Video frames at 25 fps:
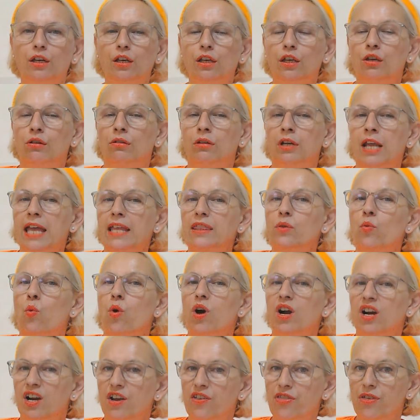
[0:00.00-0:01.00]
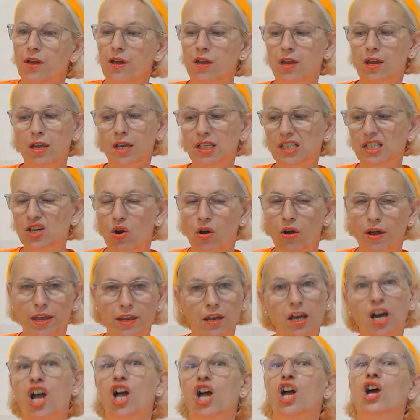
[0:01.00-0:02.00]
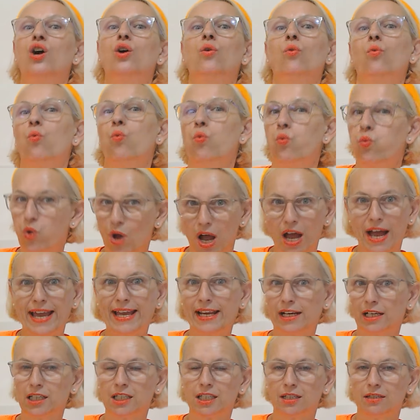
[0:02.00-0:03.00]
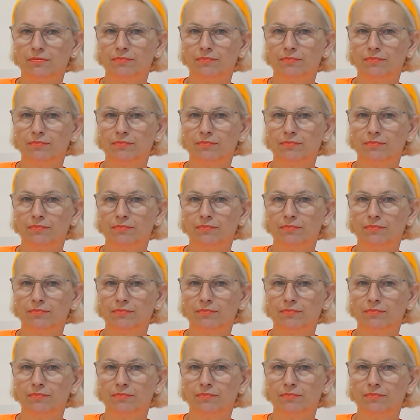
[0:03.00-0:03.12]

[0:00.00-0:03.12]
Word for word: Your net worth is going wild.